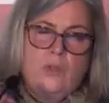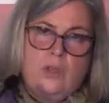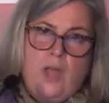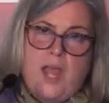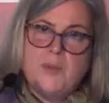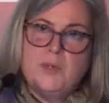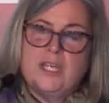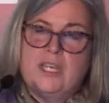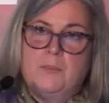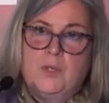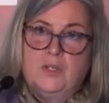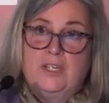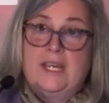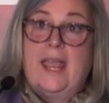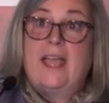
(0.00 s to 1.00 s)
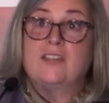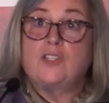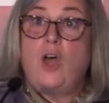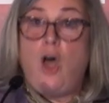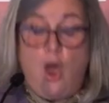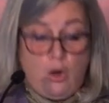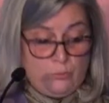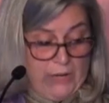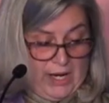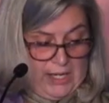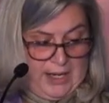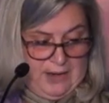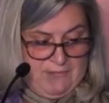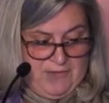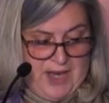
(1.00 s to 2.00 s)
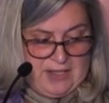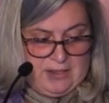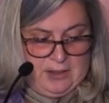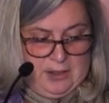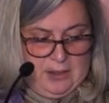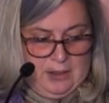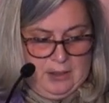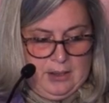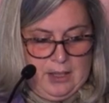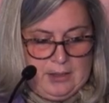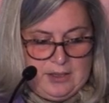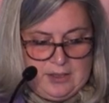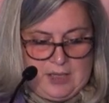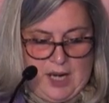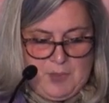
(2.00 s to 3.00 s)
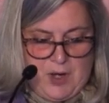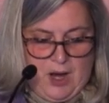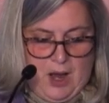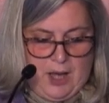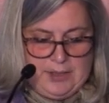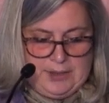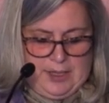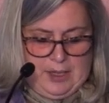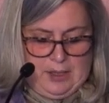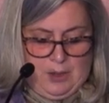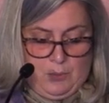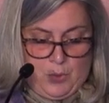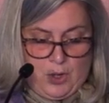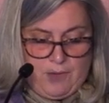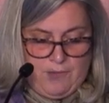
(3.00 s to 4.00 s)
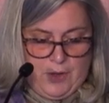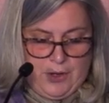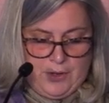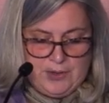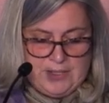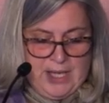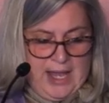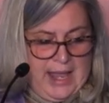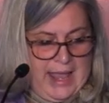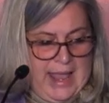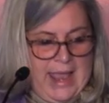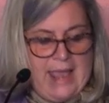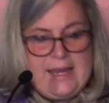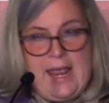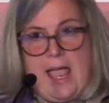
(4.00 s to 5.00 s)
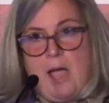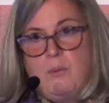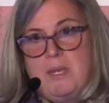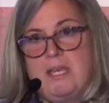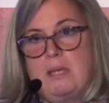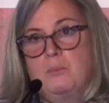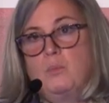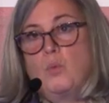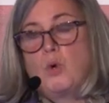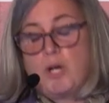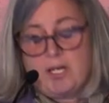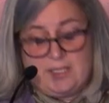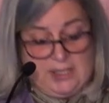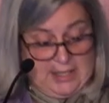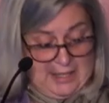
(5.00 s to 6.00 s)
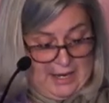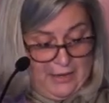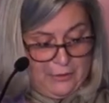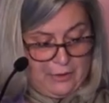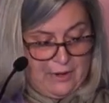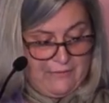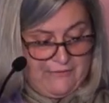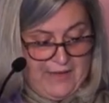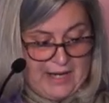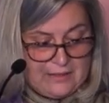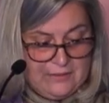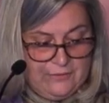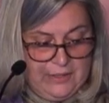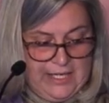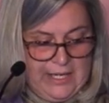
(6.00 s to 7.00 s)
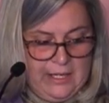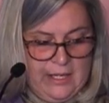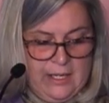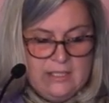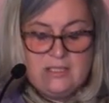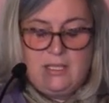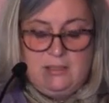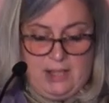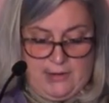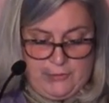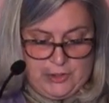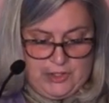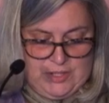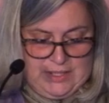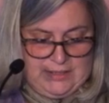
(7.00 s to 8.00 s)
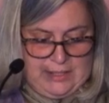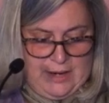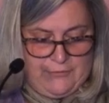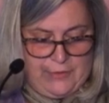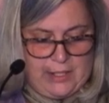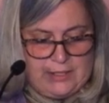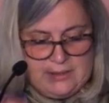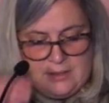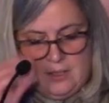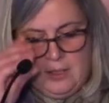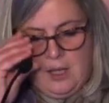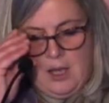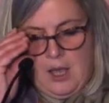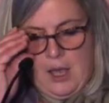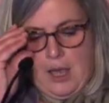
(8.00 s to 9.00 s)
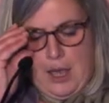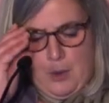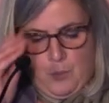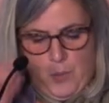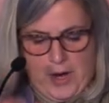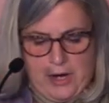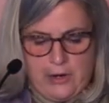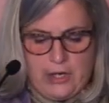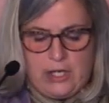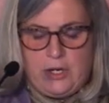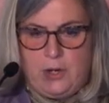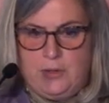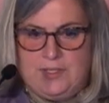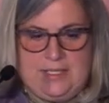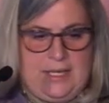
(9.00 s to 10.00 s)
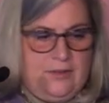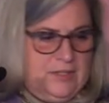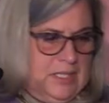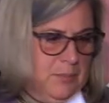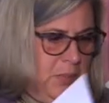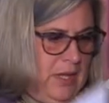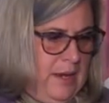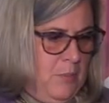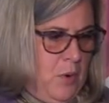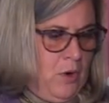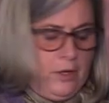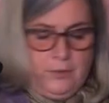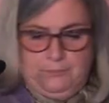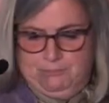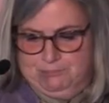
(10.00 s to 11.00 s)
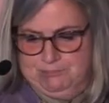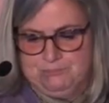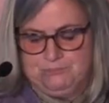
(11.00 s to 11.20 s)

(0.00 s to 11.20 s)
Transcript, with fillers: the library community has already invested in this type of content and workflows and how we can work together effectively to leverage these efforts. And where could OCLC play a part?